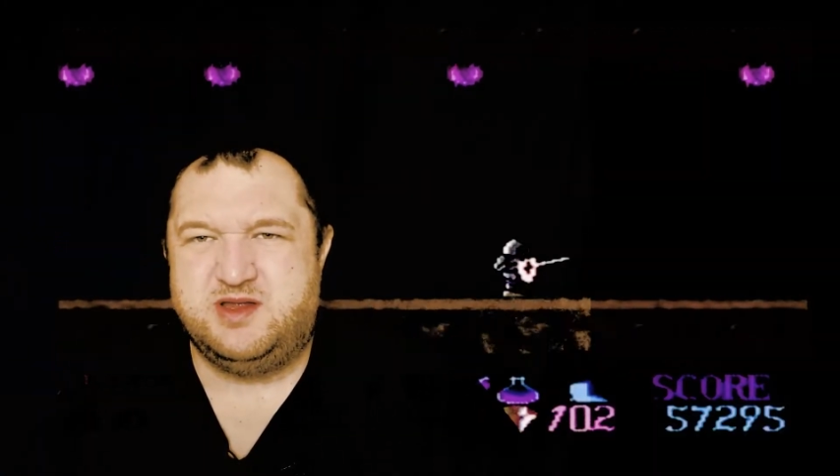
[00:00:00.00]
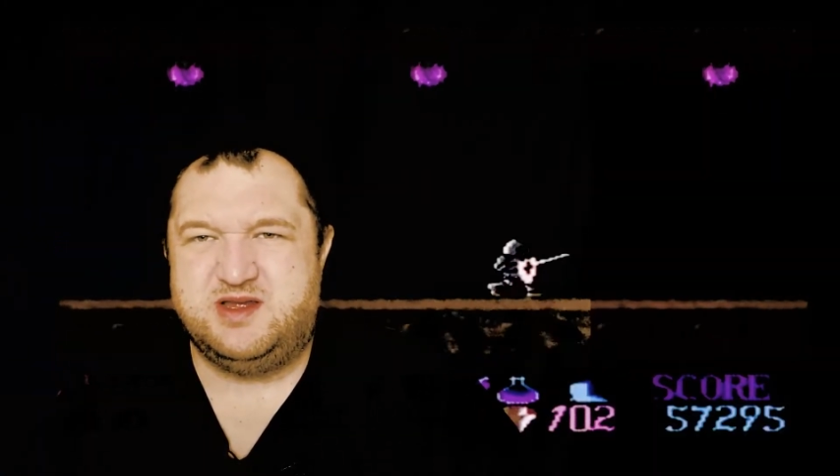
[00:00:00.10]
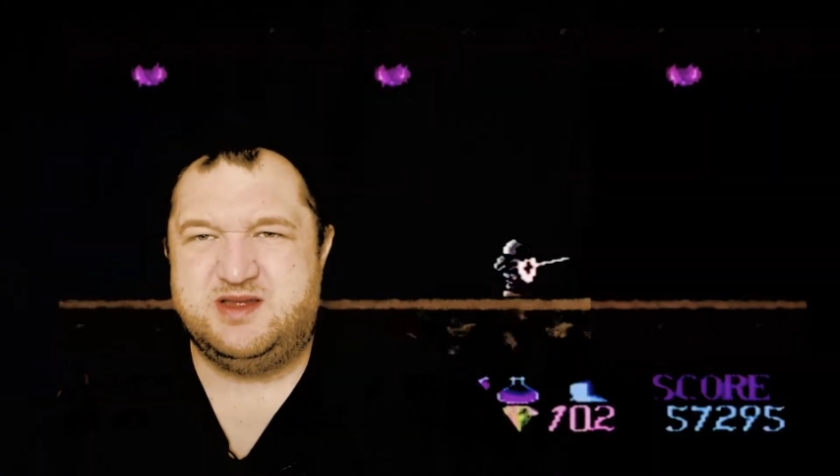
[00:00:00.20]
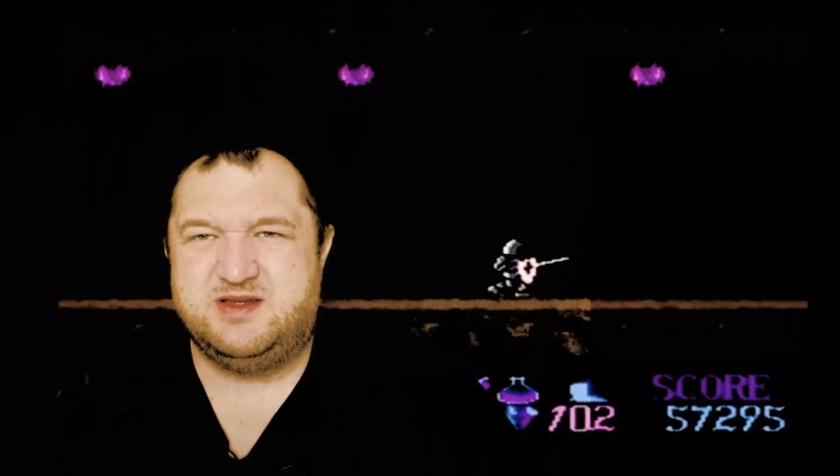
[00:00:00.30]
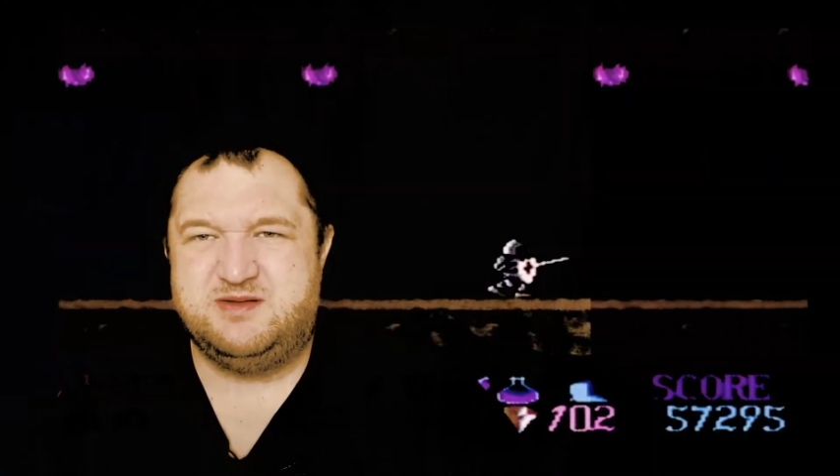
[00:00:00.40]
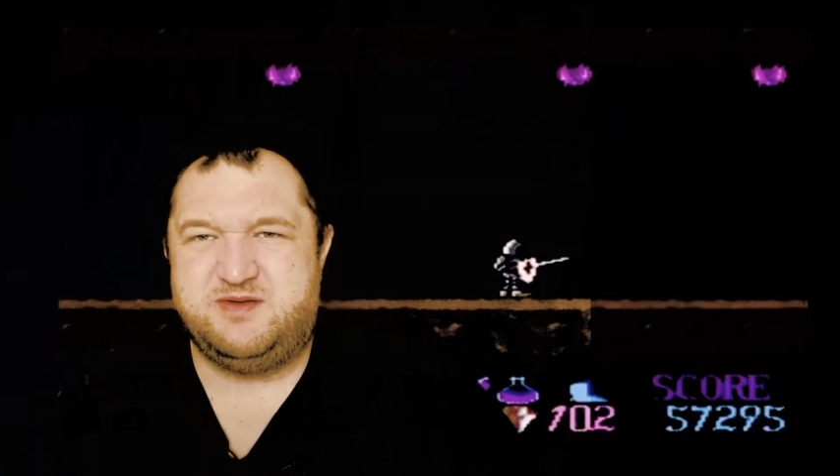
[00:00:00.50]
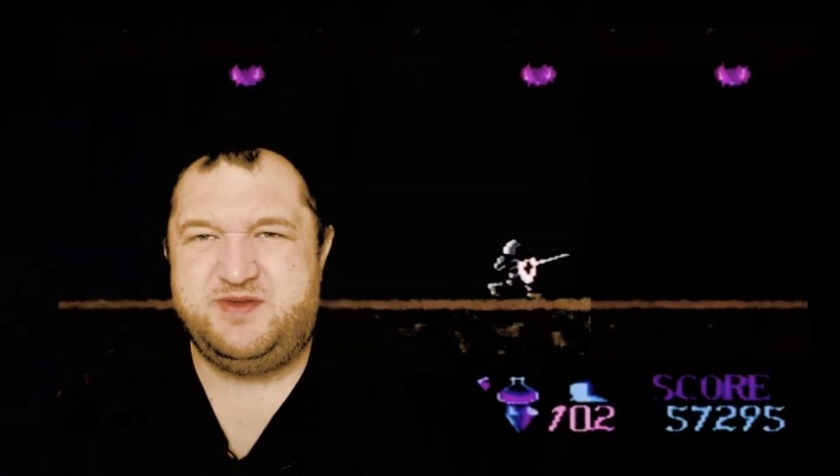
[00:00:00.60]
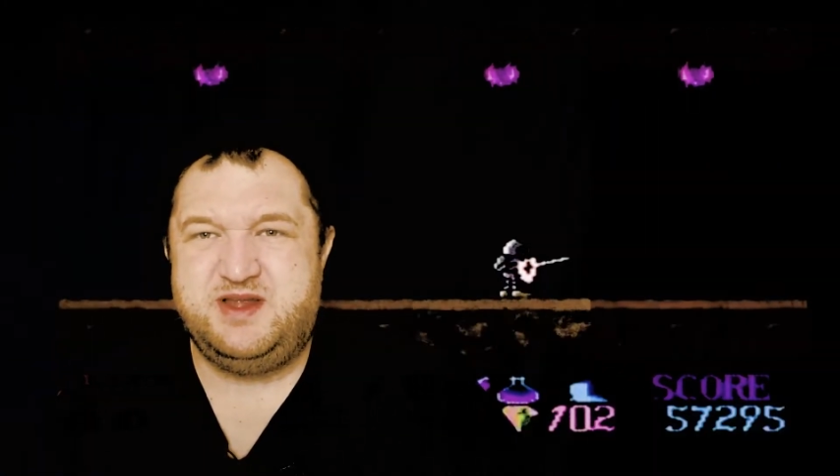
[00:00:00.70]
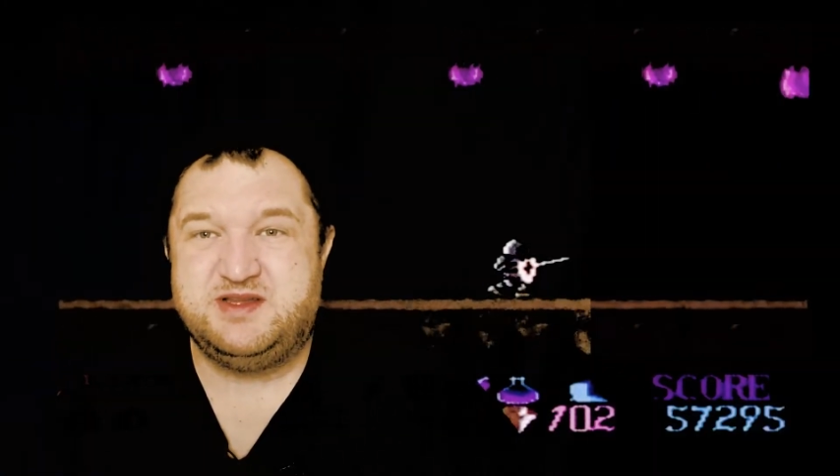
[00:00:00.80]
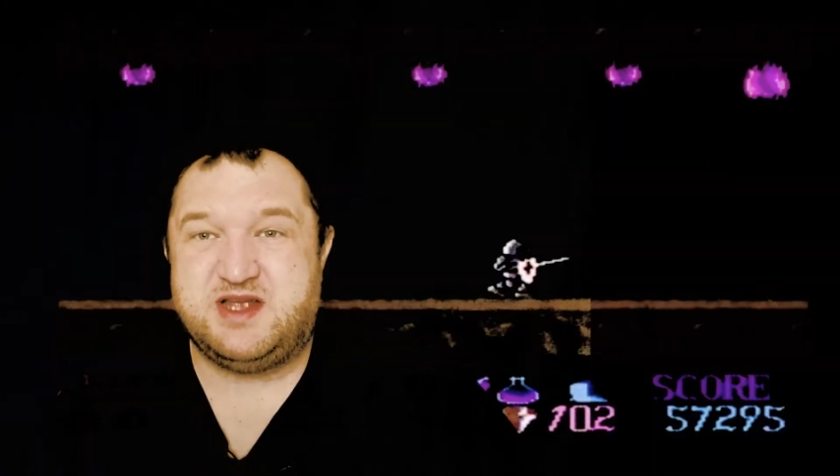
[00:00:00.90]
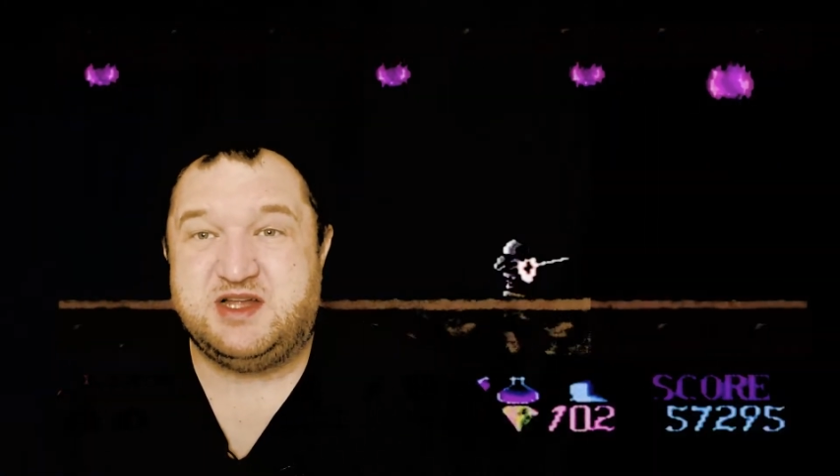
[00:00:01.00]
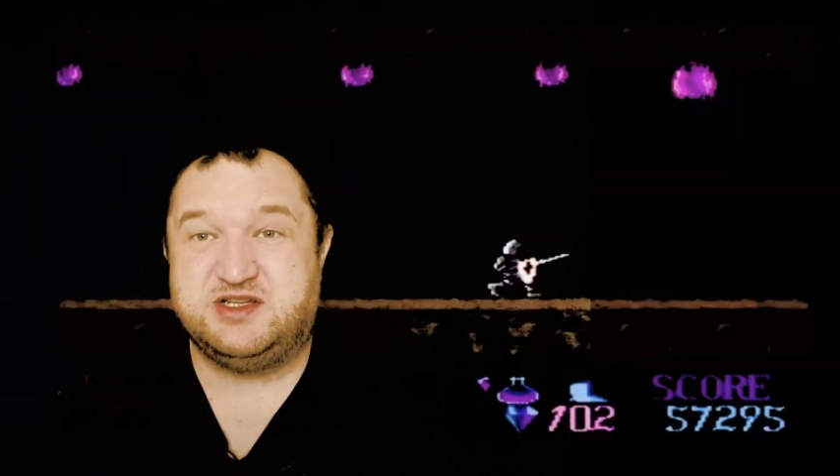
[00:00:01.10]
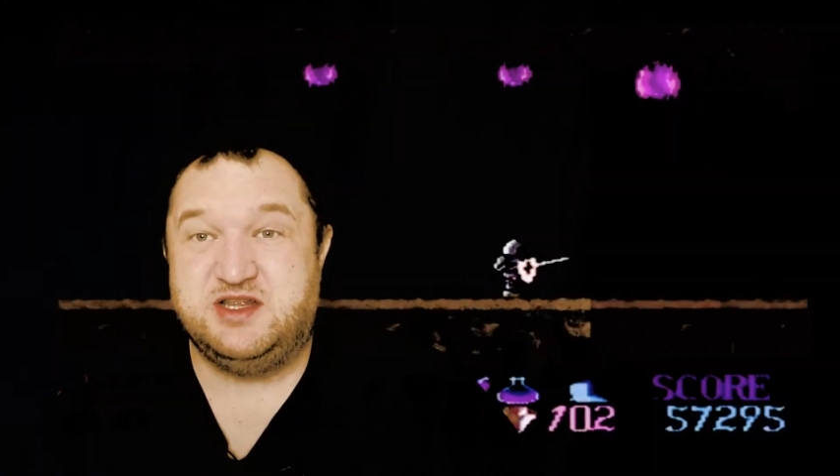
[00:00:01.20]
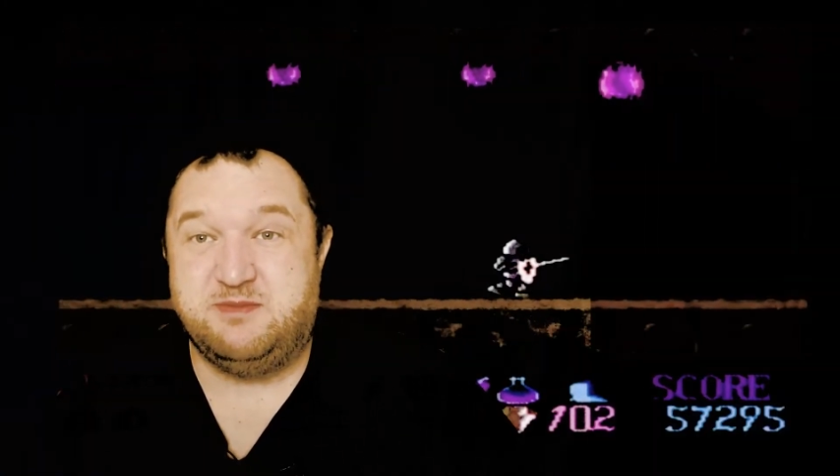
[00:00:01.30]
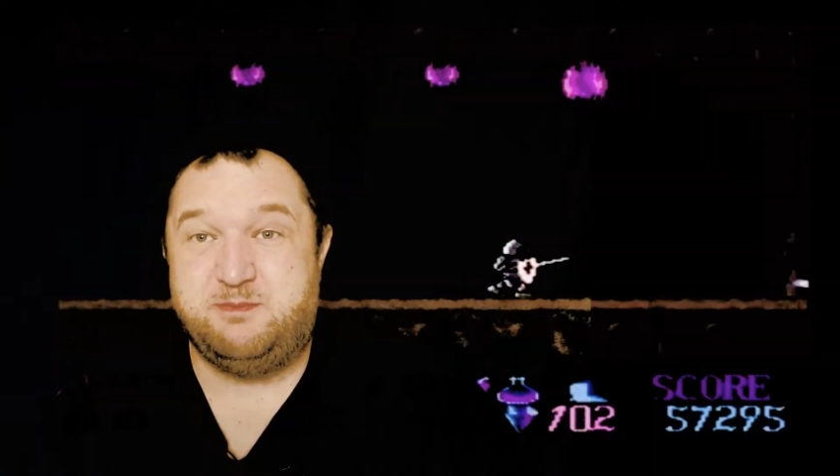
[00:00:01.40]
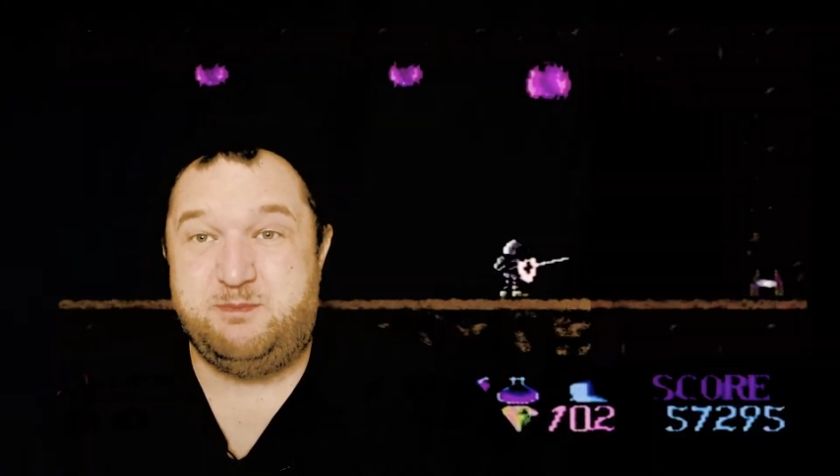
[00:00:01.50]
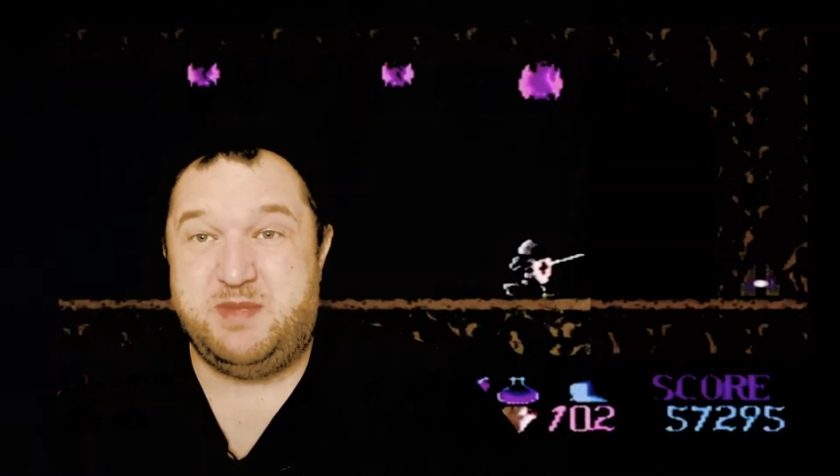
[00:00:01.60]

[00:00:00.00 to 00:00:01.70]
uh, I think it's actually the